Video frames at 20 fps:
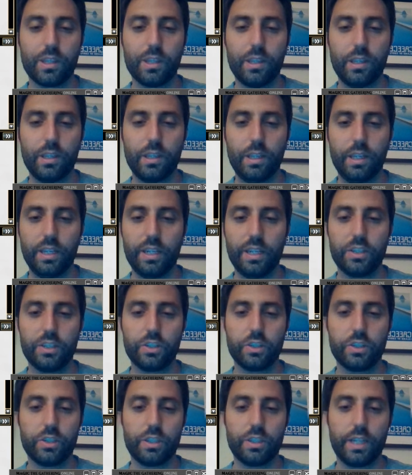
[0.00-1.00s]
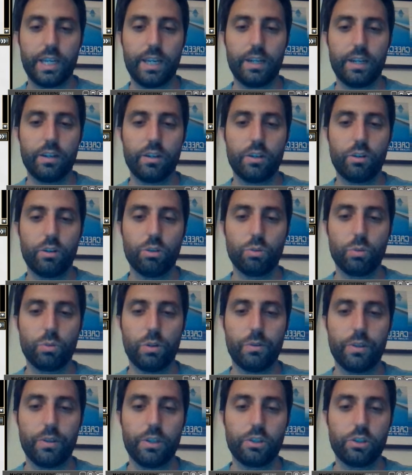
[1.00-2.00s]
Gideon's just, again, goes well
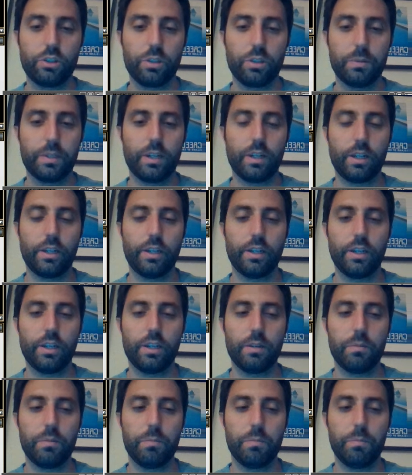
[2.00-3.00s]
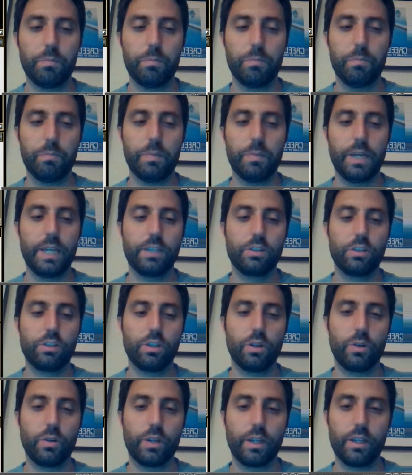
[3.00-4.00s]
with History of Analia, makes
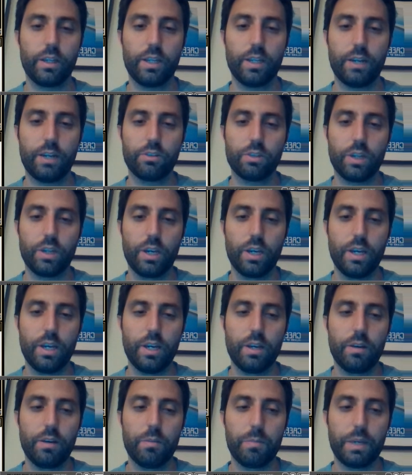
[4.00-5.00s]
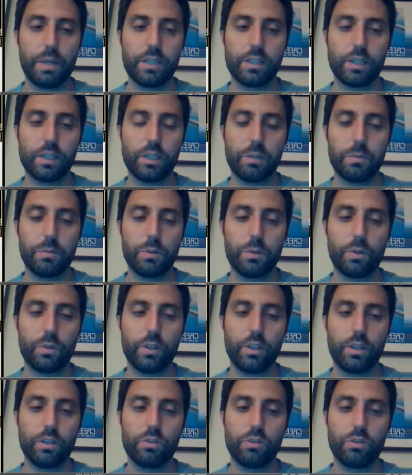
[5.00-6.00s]
token, and I was basically between
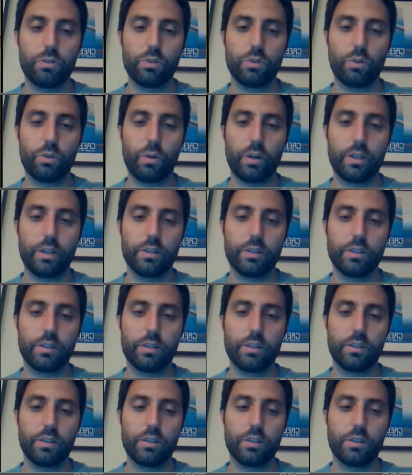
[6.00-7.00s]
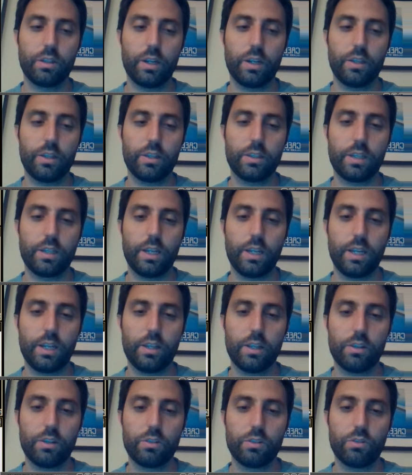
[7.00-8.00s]
these 2 Sorens, sorry, this Gideon
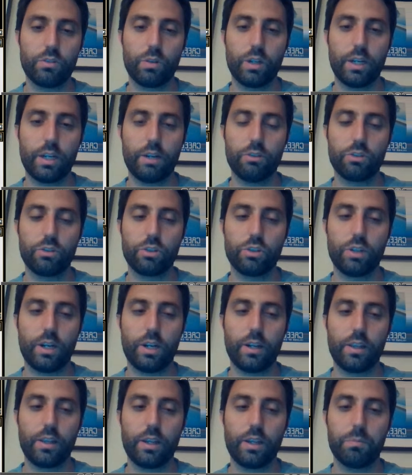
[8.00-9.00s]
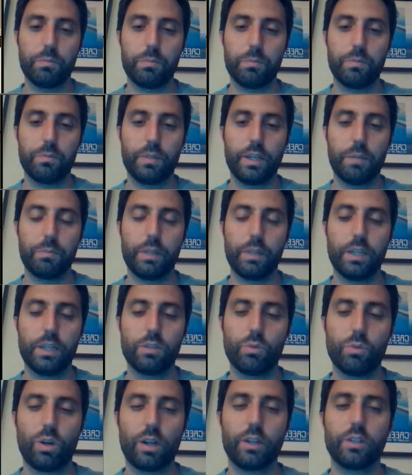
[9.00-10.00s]
and the Soren, I was just trying to get
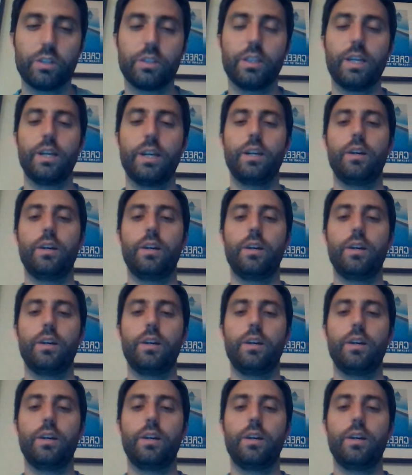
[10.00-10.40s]
planeswalkers that